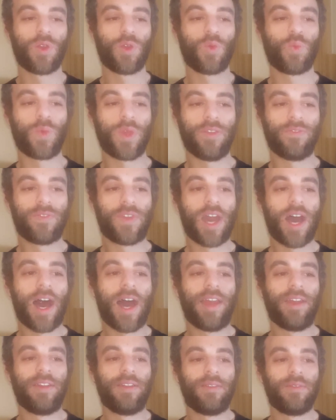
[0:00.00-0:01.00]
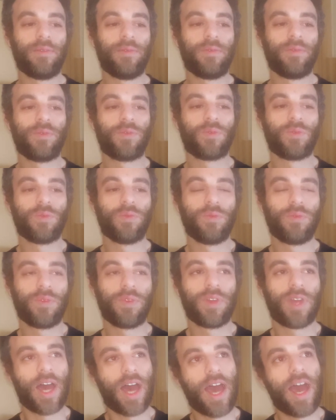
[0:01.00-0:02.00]
We've got,
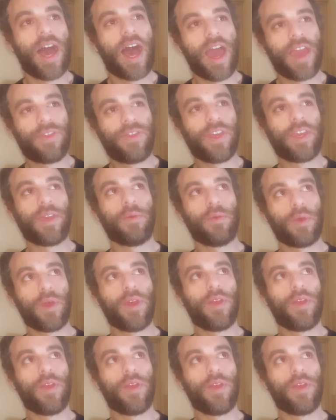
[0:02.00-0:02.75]
I think,